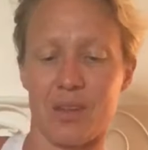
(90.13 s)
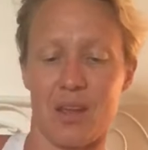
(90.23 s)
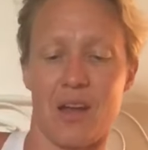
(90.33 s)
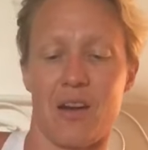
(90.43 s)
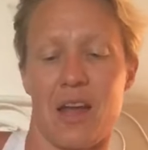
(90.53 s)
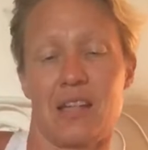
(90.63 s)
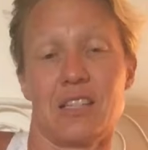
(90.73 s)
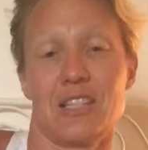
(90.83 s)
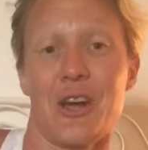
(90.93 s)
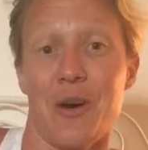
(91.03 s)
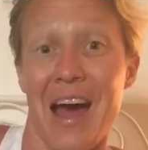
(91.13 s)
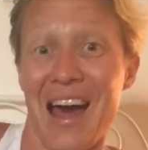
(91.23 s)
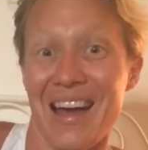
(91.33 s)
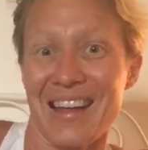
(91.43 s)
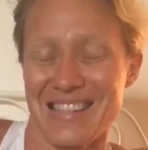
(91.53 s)
All right, so
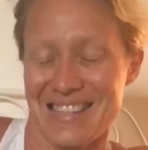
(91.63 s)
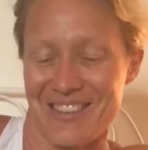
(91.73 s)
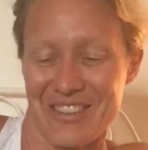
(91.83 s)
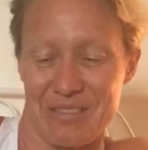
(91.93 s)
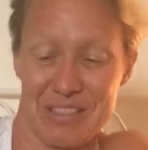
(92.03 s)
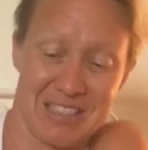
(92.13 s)
this is always my